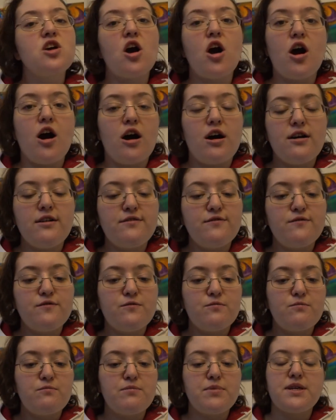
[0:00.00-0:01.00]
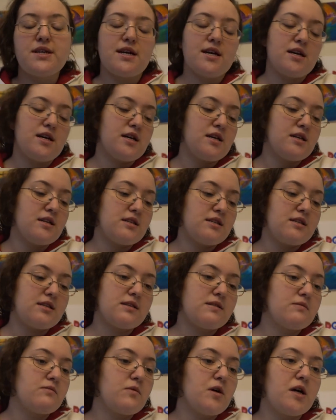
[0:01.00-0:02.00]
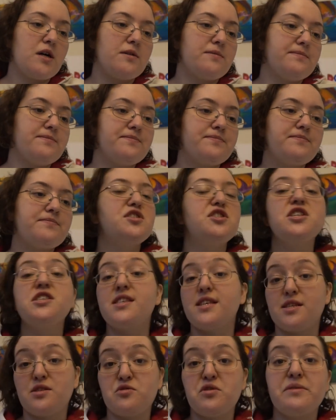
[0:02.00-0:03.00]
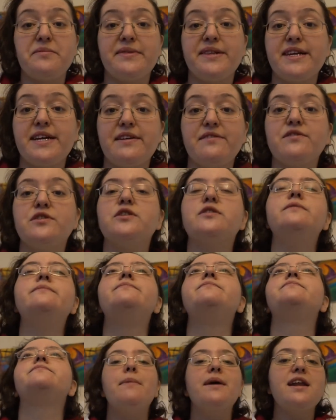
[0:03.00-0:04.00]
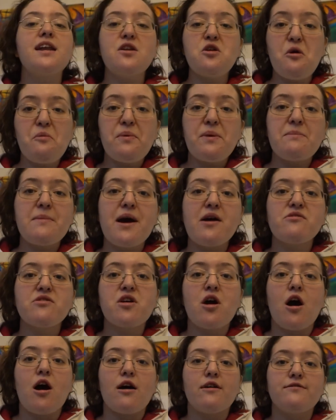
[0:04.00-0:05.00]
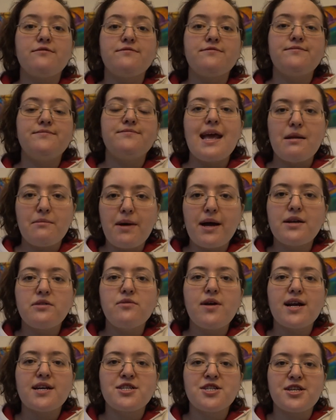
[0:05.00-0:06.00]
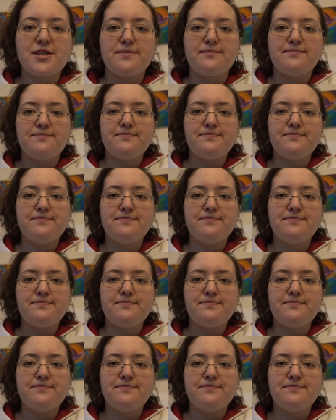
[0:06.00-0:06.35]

cough, because, well, she's extremely evil. But an open mouth cough in my direction.